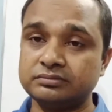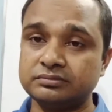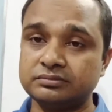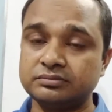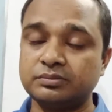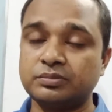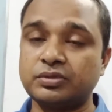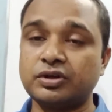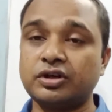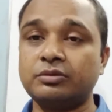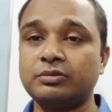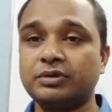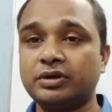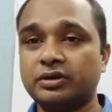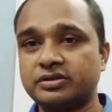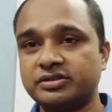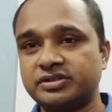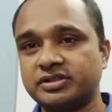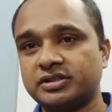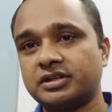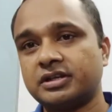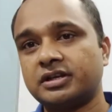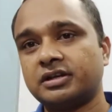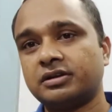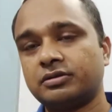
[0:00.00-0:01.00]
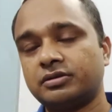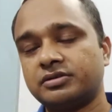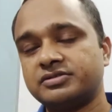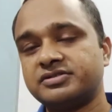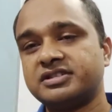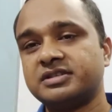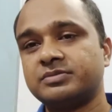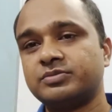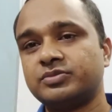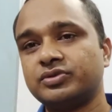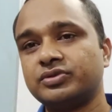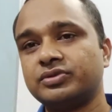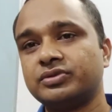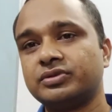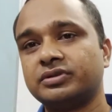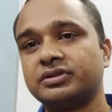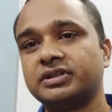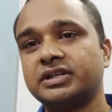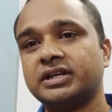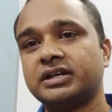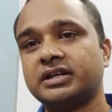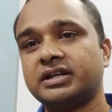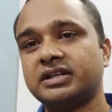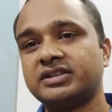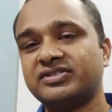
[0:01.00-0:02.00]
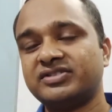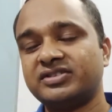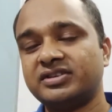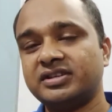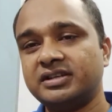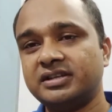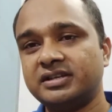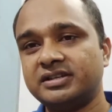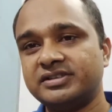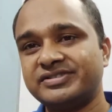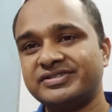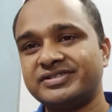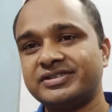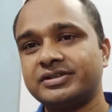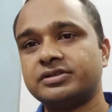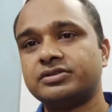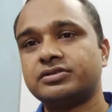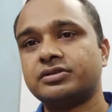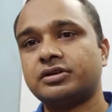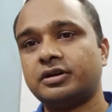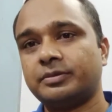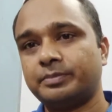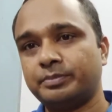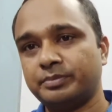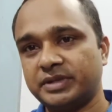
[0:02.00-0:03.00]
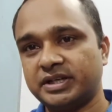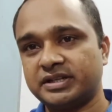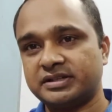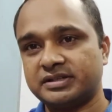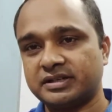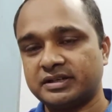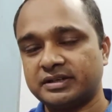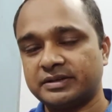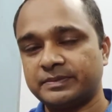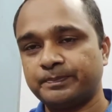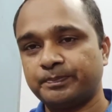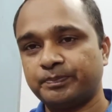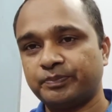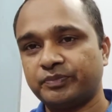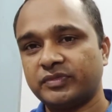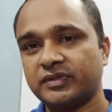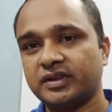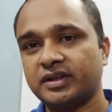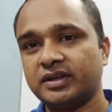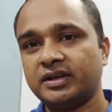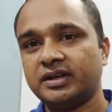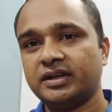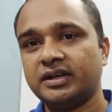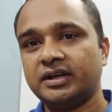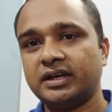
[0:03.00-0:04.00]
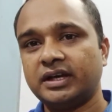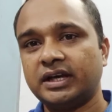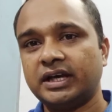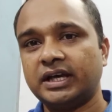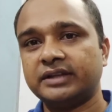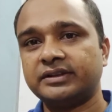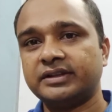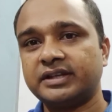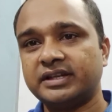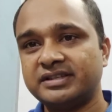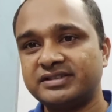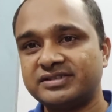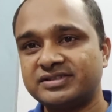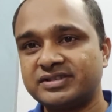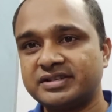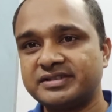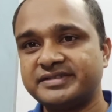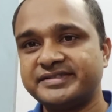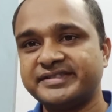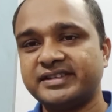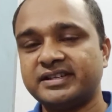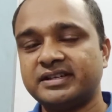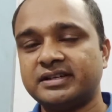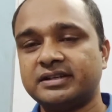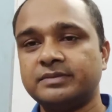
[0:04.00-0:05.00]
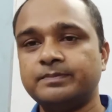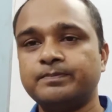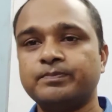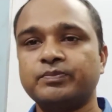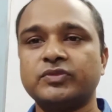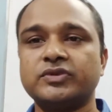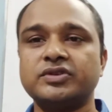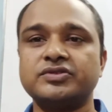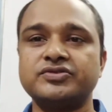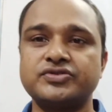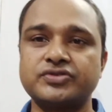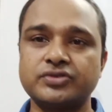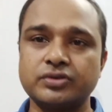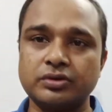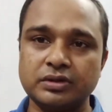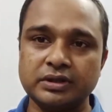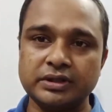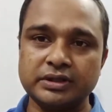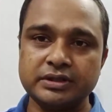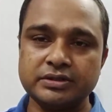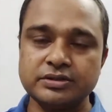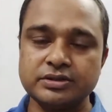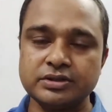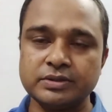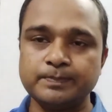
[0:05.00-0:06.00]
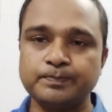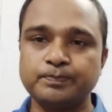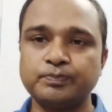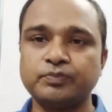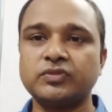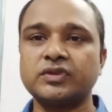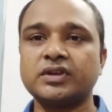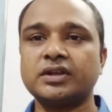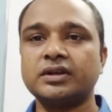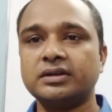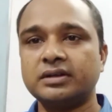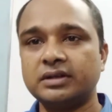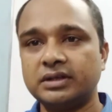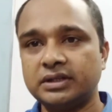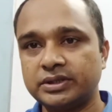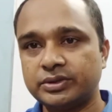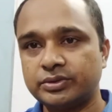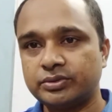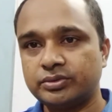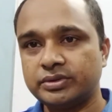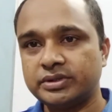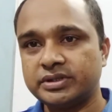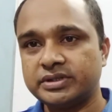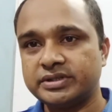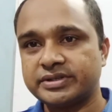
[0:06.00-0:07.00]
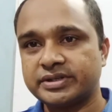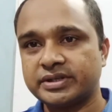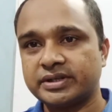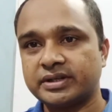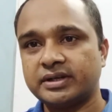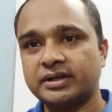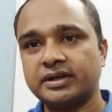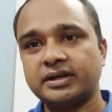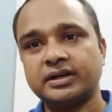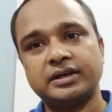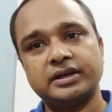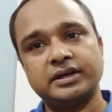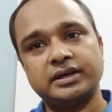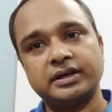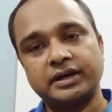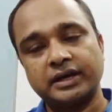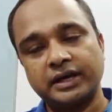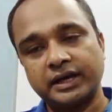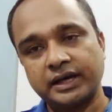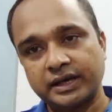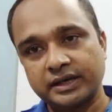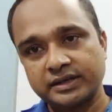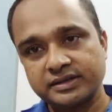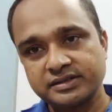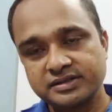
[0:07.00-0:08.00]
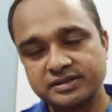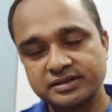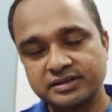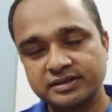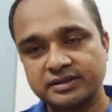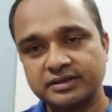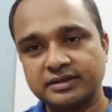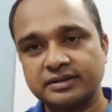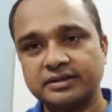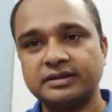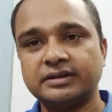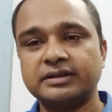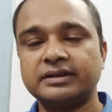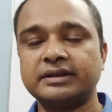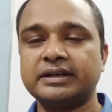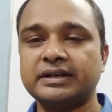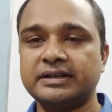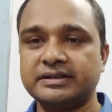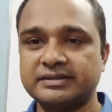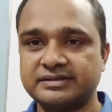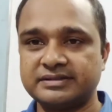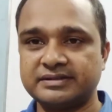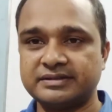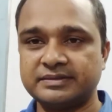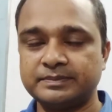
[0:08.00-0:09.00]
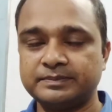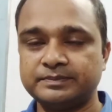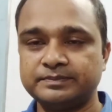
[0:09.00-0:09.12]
from our general concept we know there are three states of matter, and the states are solid, liquid and gas.